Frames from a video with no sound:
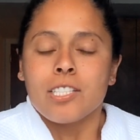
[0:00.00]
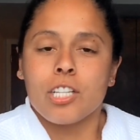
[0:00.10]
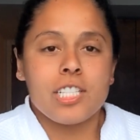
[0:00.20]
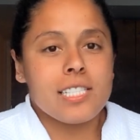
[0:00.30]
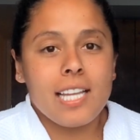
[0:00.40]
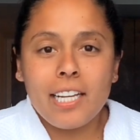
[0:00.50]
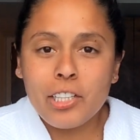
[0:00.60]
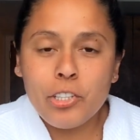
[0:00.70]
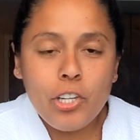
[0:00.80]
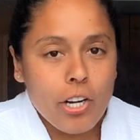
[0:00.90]
So just
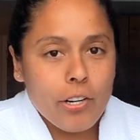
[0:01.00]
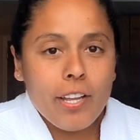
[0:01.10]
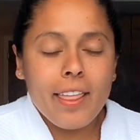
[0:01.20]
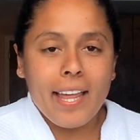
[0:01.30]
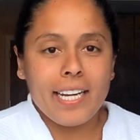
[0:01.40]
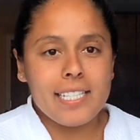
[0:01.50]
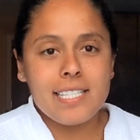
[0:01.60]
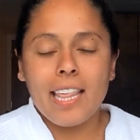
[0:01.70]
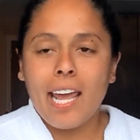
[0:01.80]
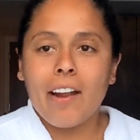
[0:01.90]
letting you know that
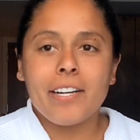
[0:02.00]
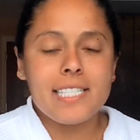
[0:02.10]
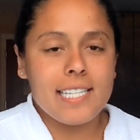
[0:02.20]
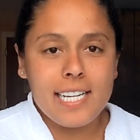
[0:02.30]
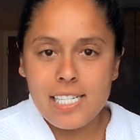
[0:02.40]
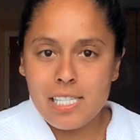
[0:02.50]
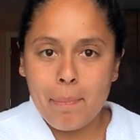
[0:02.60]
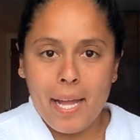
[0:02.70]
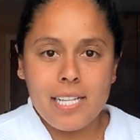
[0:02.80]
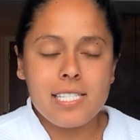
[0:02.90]
it's there. It's an
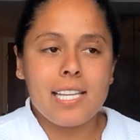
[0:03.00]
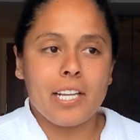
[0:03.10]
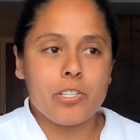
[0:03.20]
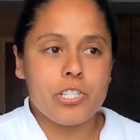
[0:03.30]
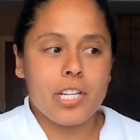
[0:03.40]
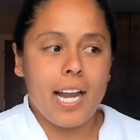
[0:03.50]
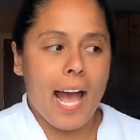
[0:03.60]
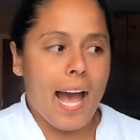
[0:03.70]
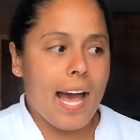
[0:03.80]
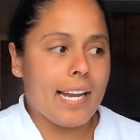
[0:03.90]
expense that you should
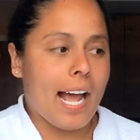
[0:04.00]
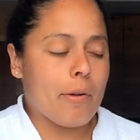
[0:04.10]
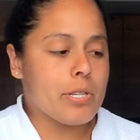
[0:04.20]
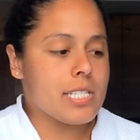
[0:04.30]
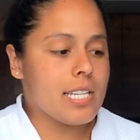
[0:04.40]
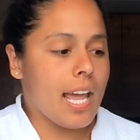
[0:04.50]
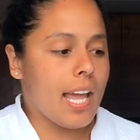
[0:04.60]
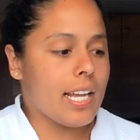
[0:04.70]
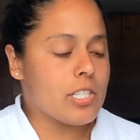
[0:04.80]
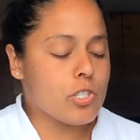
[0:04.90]
add. I would
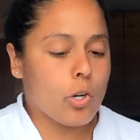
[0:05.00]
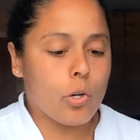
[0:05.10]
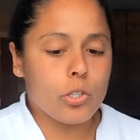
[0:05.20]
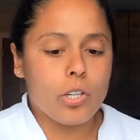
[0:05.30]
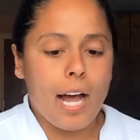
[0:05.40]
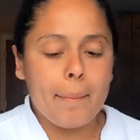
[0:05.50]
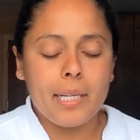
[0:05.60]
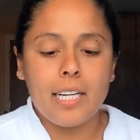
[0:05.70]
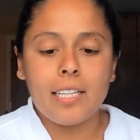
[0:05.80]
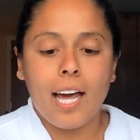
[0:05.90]
say in total, I
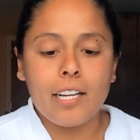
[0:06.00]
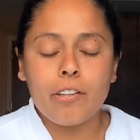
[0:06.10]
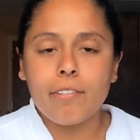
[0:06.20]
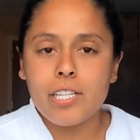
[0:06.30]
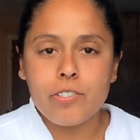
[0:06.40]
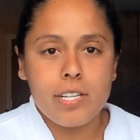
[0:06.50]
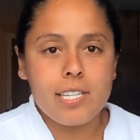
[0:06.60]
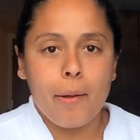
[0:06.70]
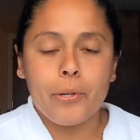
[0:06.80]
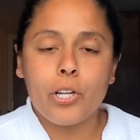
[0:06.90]
mean, a lot of the
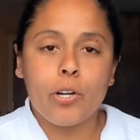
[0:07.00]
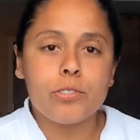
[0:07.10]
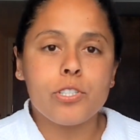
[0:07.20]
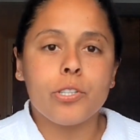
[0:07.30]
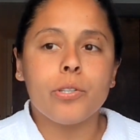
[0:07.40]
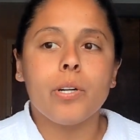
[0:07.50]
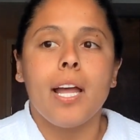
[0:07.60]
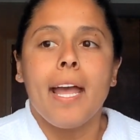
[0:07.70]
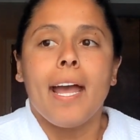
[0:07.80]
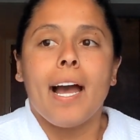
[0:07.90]
restaurants I would go to,
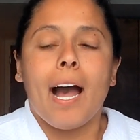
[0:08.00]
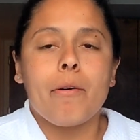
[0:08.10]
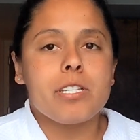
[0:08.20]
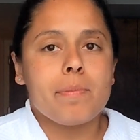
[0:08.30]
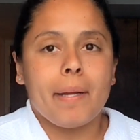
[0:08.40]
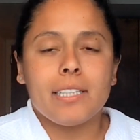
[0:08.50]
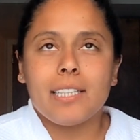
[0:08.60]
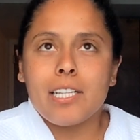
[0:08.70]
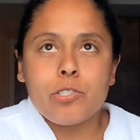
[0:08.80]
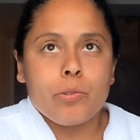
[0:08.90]
I was
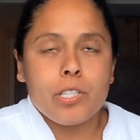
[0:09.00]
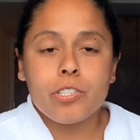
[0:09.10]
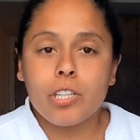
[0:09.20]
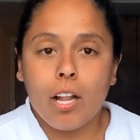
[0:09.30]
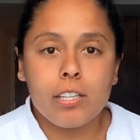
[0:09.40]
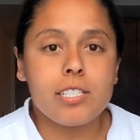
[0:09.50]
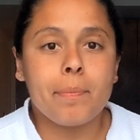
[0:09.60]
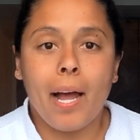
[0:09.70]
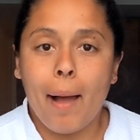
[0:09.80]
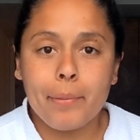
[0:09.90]
spending like
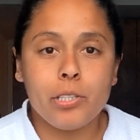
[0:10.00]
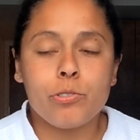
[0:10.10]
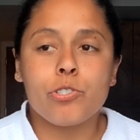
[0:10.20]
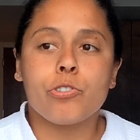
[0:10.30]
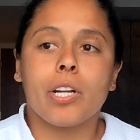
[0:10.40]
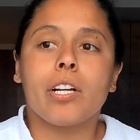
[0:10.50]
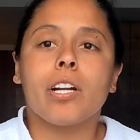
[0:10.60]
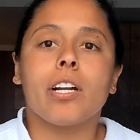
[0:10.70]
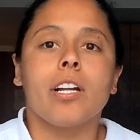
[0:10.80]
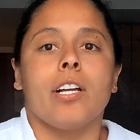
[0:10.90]
$200, but I'm a huge
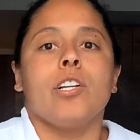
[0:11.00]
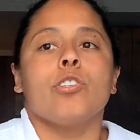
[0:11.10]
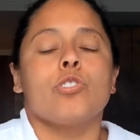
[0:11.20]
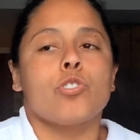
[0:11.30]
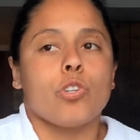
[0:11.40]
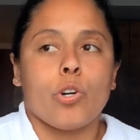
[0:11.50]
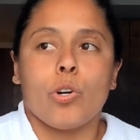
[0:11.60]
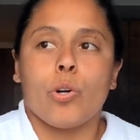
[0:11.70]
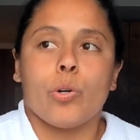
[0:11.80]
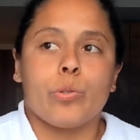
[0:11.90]
drinker.
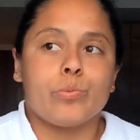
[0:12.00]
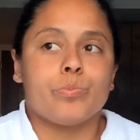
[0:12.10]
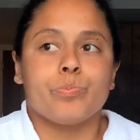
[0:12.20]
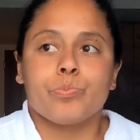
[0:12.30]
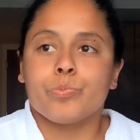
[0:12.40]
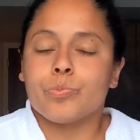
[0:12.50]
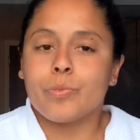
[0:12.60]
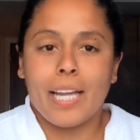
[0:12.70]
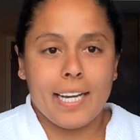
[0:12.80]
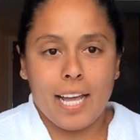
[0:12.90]
So,
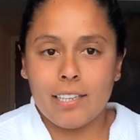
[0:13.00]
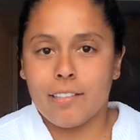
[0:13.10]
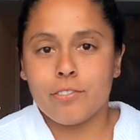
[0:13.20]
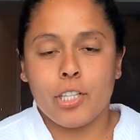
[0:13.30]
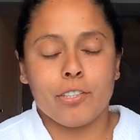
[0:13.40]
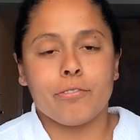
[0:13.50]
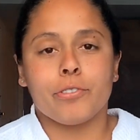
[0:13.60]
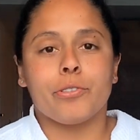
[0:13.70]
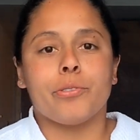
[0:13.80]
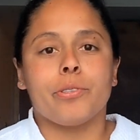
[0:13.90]
and I loved good
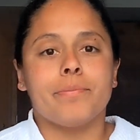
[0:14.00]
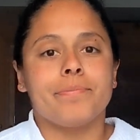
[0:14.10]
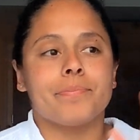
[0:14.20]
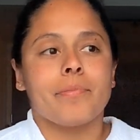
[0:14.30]
food,